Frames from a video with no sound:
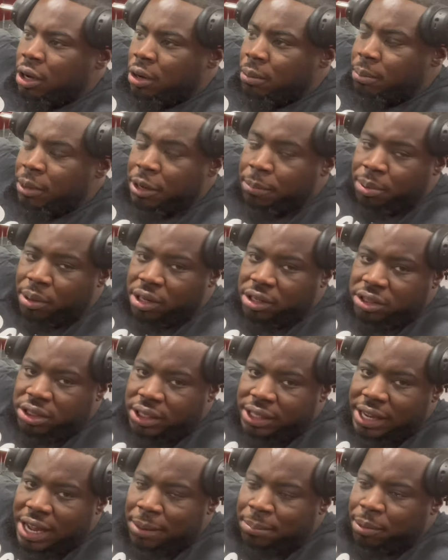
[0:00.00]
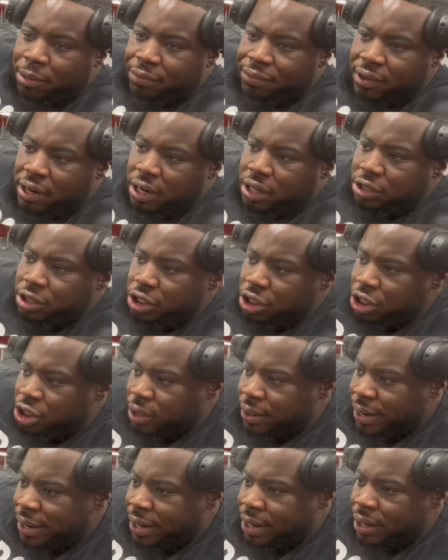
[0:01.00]
Me personally, I prefer to
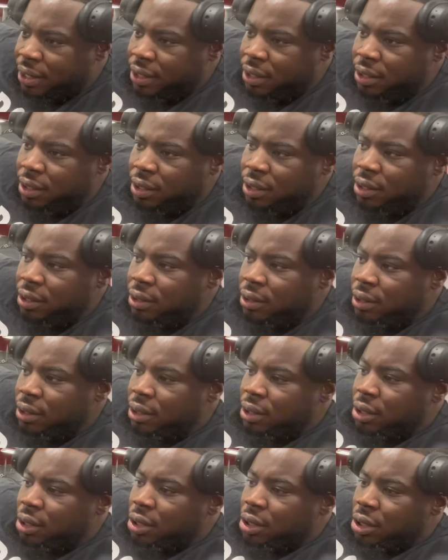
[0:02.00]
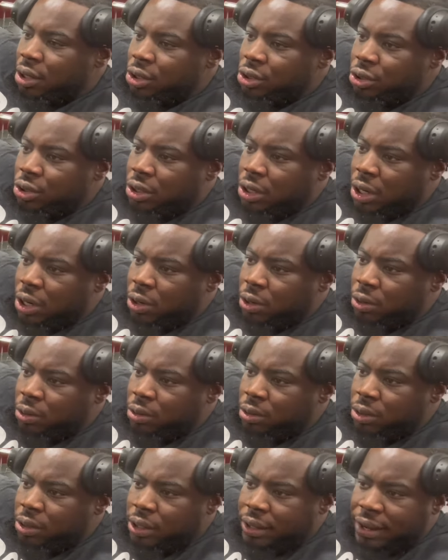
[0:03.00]
train, you know,
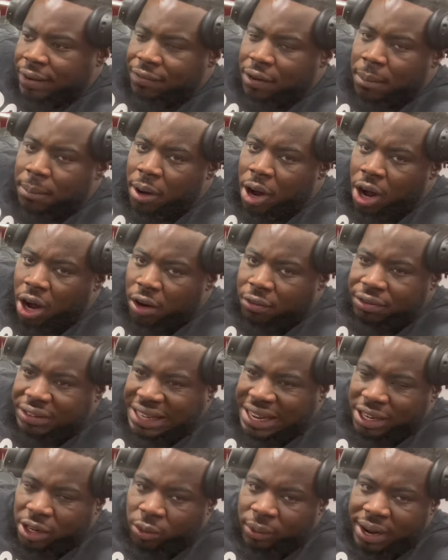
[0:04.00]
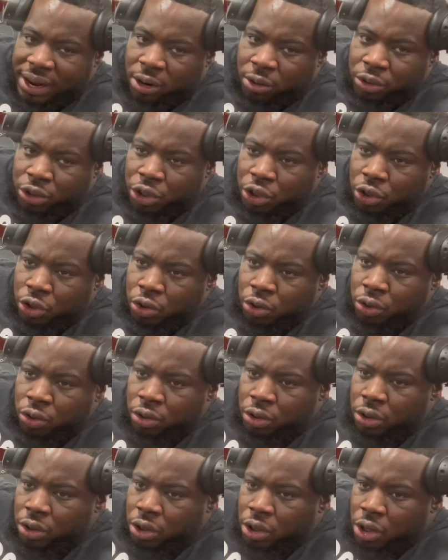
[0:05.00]
if I'm off like around noon
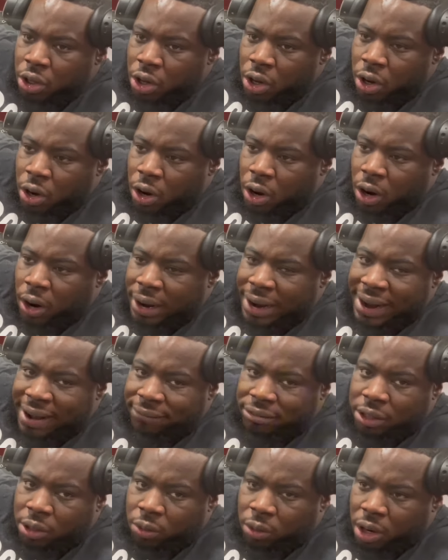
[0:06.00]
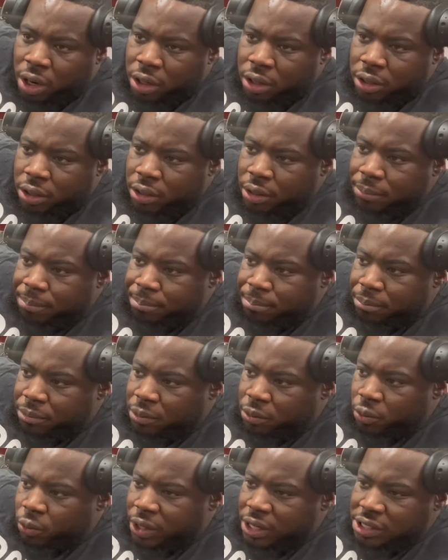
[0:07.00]
or after work.
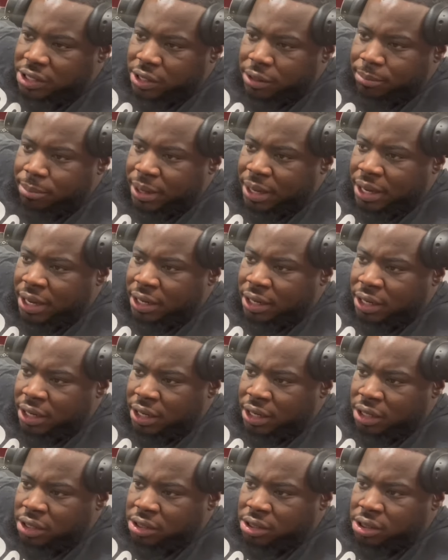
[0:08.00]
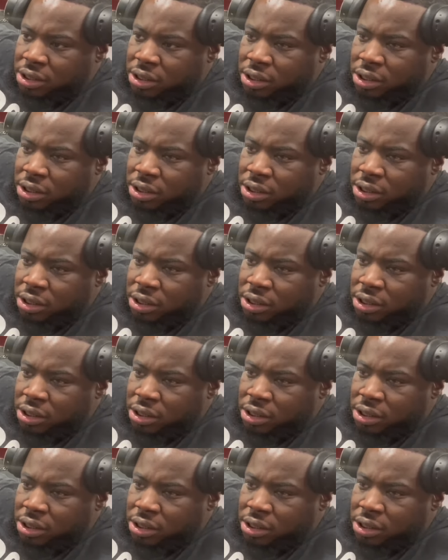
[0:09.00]
Reason being is